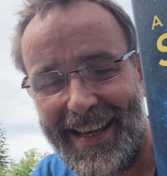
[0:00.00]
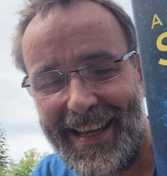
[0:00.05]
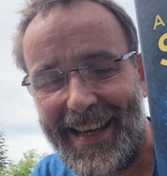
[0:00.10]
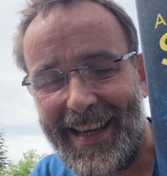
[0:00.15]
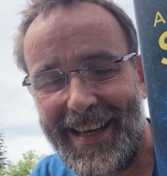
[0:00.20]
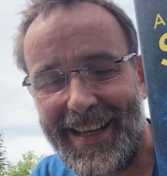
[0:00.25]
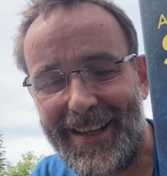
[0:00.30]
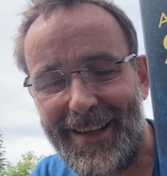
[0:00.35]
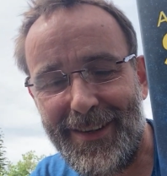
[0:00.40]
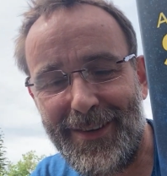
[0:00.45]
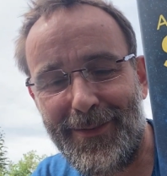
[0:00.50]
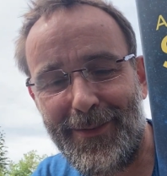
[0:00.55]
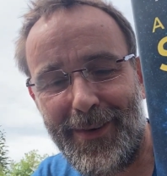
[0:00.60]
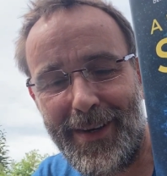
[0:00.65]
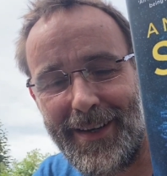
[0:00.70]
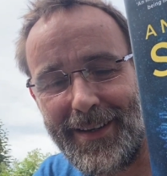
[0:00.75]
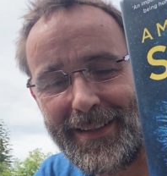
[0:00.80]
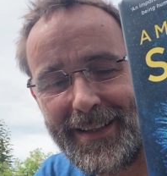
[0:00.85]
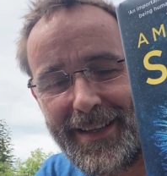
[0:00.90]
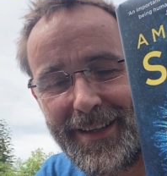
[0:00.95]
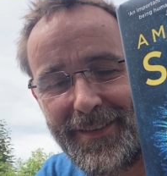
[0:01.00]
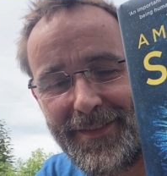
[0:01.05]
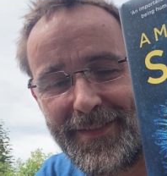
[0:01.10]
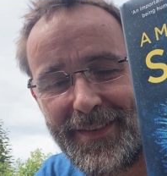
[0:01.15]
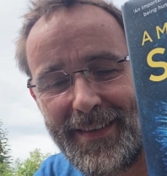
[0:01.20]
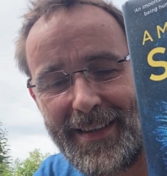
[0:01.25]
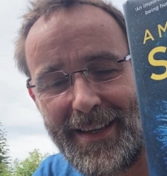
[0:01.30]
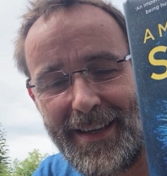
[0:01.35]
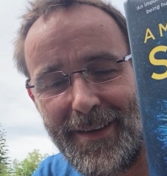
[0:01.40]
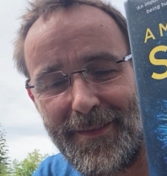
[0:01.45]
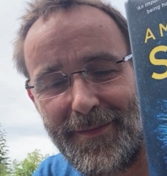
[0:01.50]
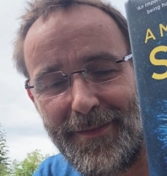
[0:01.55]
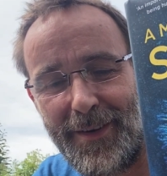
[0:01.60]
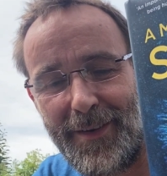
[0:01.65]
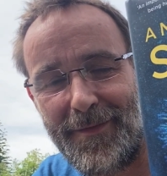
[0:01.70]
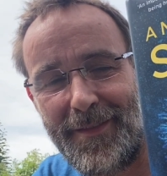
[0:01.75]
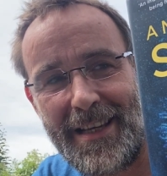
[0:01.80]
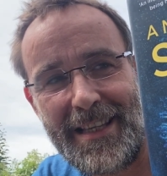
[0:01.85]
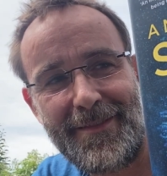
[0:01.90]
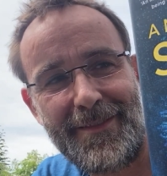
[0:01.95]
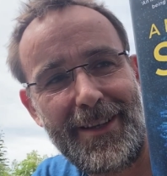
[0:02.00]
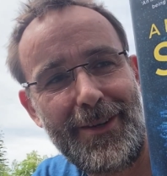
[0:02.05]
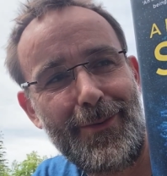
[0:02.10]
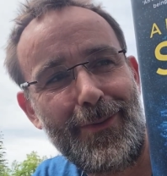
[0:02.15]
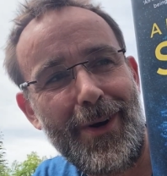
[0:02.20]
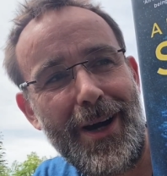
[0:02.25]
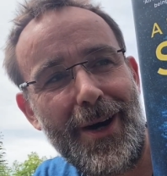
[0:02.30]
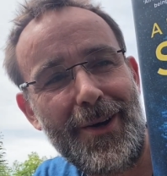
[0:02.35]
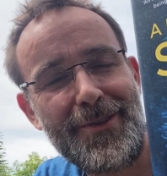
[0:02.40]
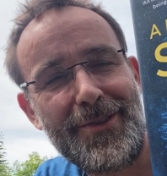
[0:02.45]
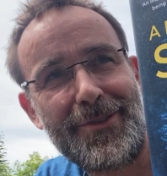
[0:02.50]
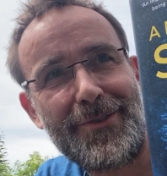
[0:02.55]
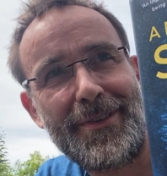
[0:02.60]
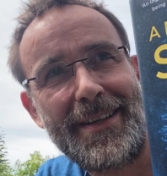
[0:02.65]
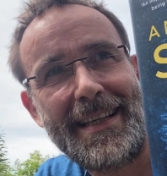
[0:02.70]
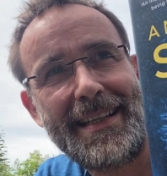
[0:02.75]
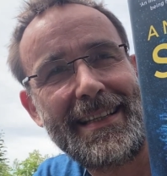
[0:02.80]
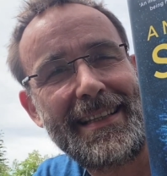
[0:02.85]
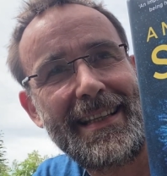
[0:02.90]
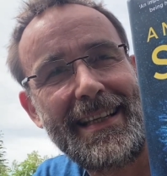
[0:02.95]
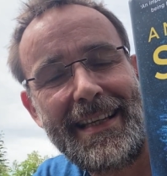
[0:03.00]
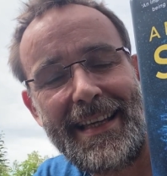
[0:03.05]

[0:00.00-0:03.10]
at a wildlife film festival at Wild Screen